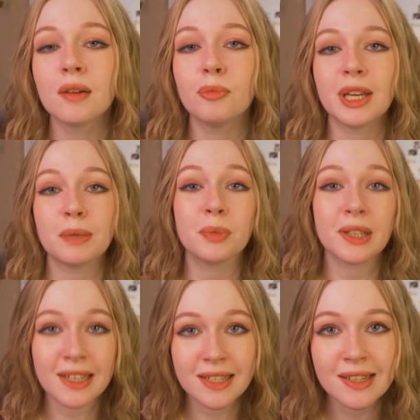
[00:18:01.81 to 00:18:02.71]
but
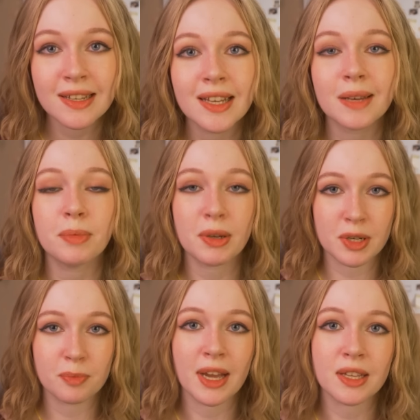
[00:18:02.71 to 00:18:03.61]
please be
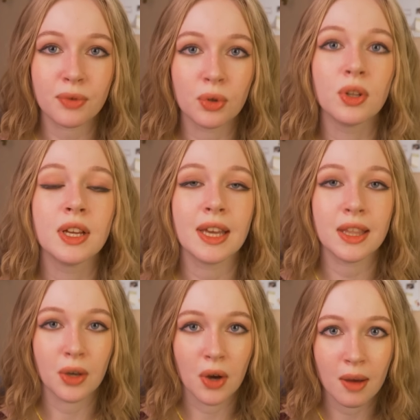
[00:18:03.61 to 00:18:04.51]
respectful in
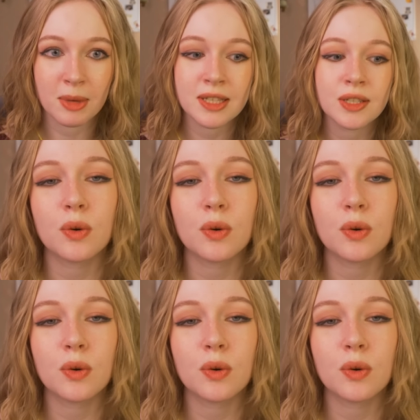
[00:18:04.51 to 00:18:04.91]
the comments.